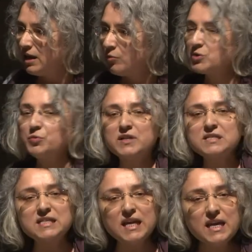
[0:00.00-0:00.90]
What we are
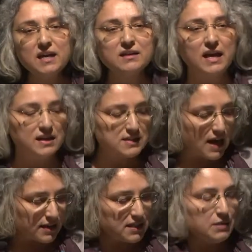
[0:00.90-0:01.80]
seeing, and
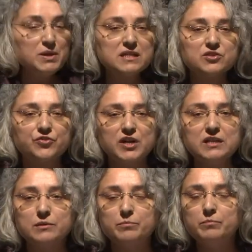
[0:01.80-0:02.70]
Azadi means
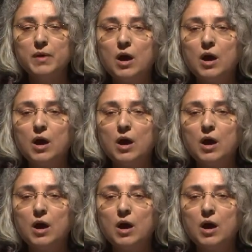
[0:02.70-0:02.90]
freedom,